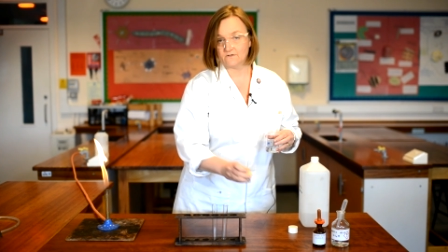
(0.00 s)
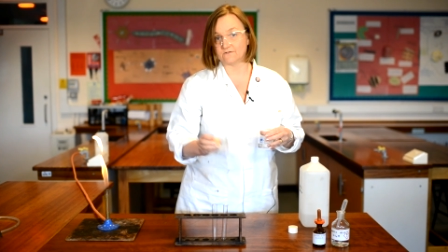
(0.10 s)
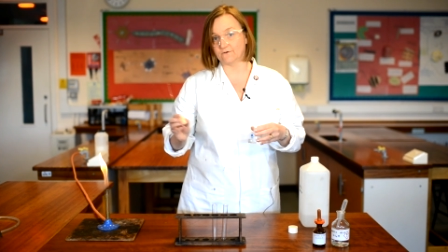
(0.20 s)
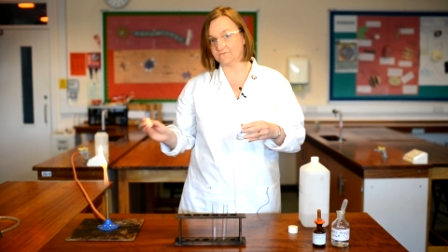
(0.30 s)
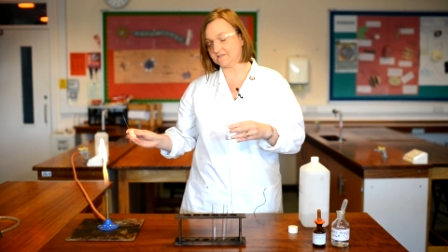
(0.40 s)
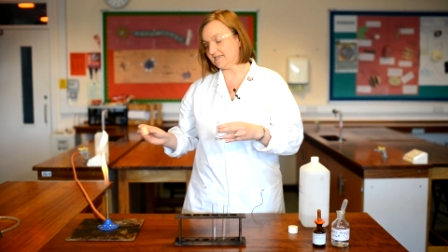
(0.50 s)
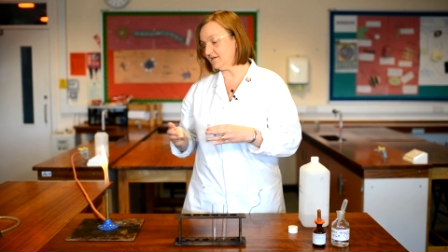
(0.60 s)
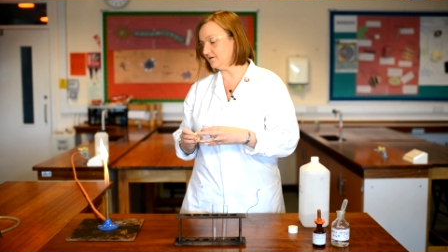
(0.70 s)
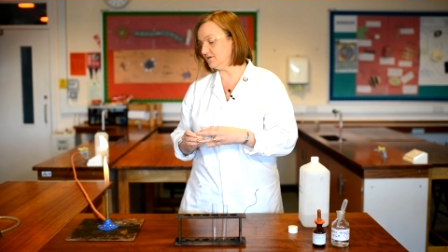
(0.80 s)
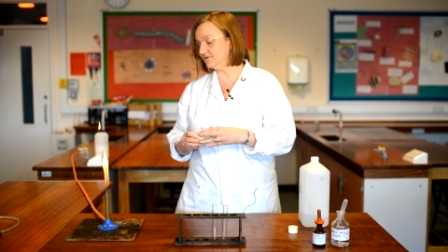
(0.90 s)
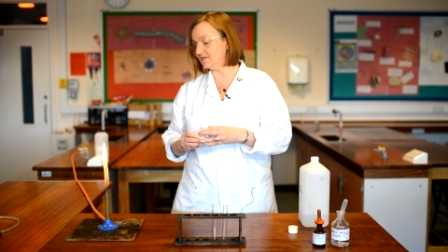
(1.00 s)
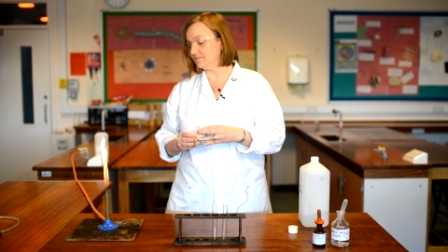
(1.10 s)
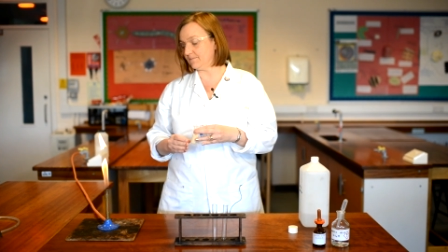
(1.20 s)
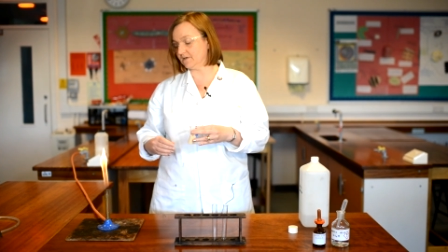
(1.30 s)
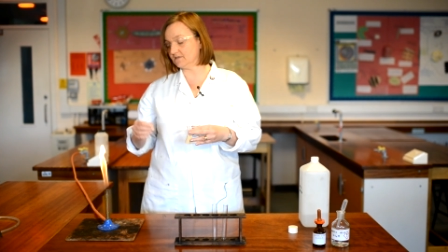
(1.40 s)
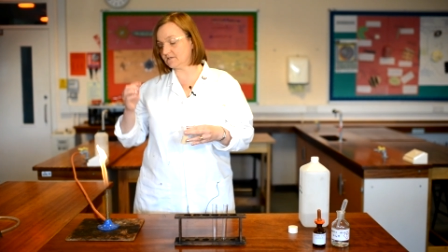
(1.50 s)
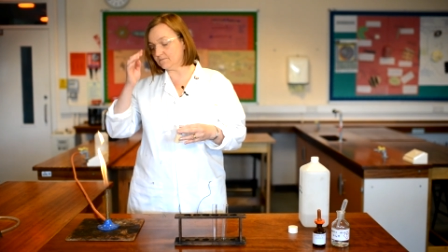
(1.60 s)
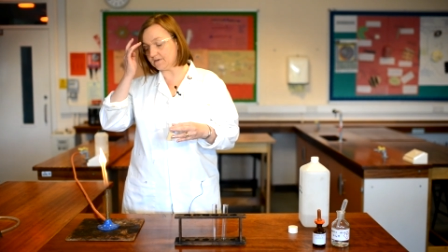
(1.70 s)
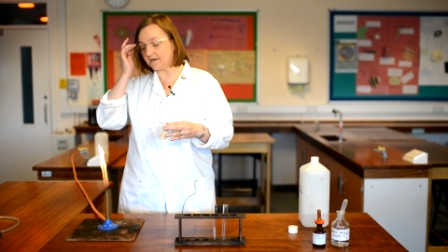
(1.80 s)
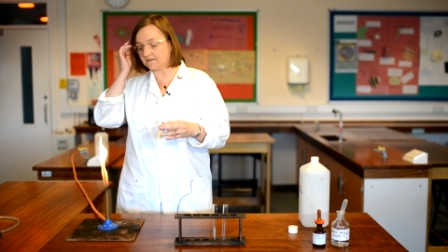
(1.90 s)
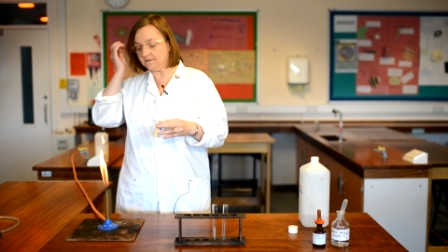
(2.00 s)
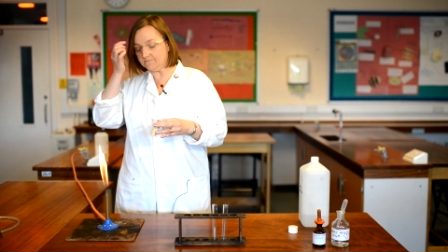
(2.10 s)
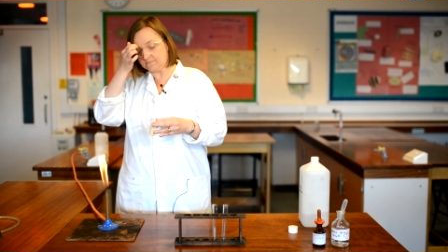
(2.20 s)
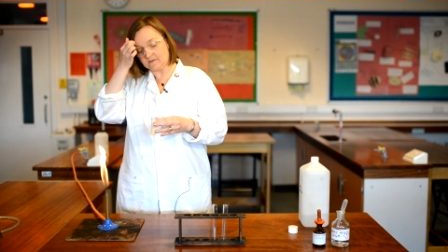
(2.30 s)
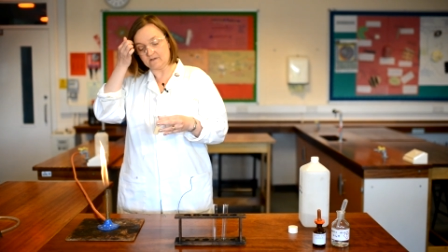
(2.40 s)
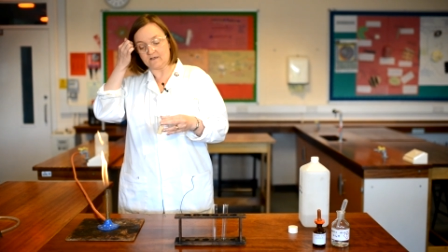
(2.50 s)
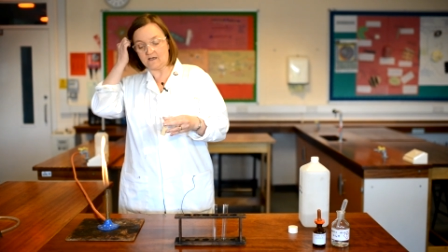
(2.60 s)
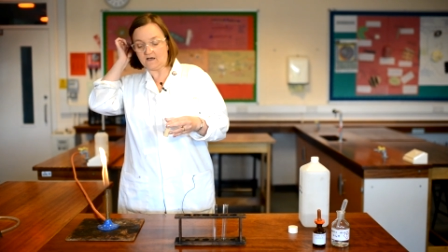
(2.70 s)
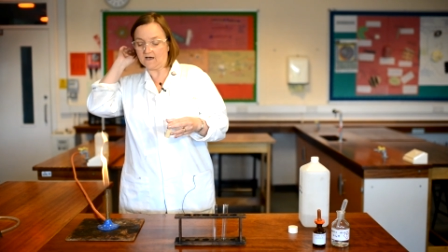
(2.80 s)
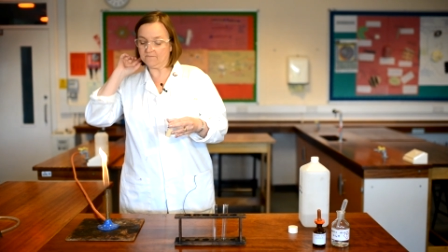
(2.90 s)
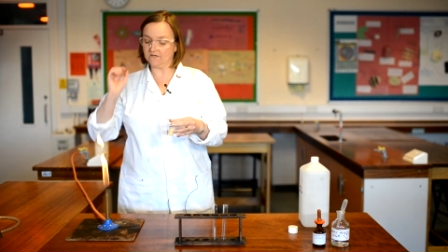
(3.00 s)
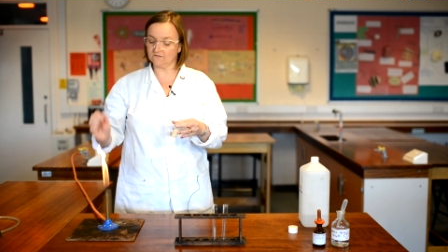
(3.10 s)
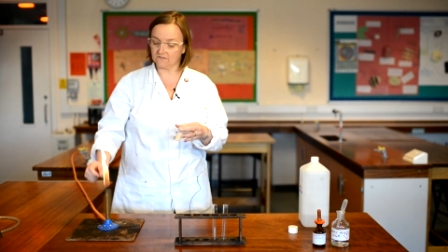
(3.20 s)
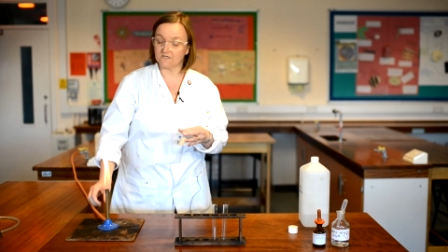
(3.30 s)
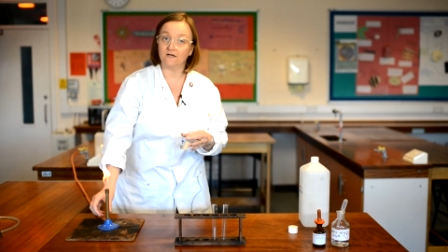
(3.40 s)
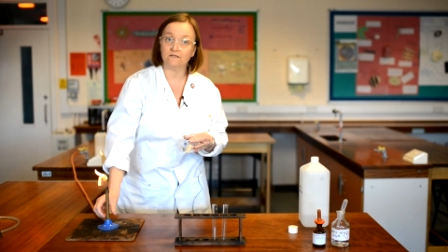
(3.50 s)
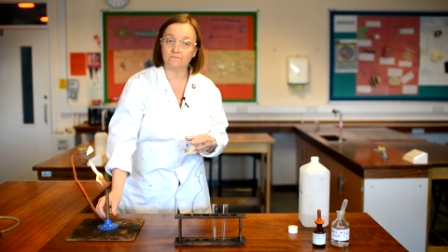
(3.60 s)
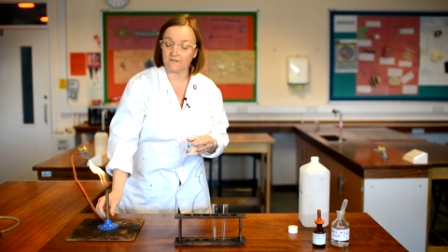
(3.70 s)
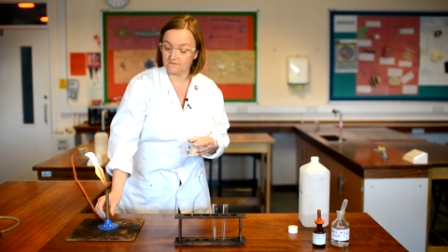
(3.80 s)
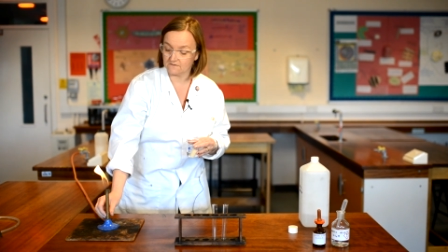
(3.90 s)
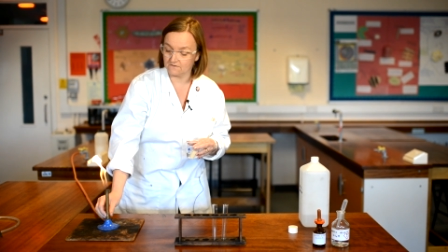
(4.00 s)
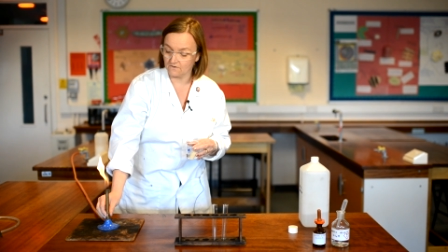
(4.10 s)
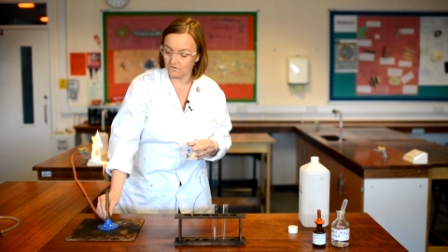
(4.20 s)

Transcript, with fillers: So obviously, using my Bunsen burner, I'm going to turn the Bunsen